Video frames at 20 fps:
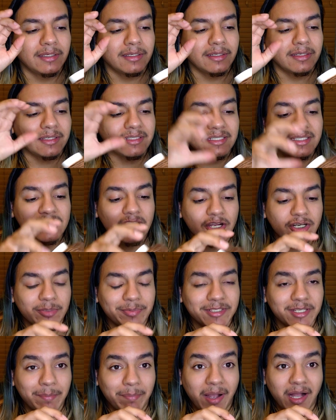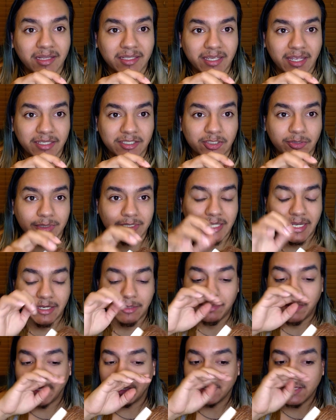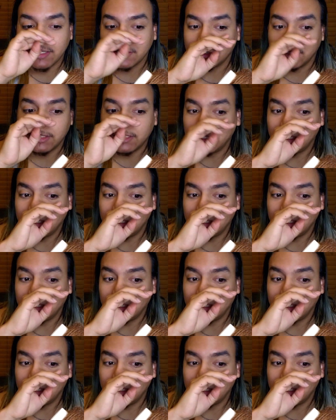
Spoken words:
because this is 100% polyester, recycled polyester,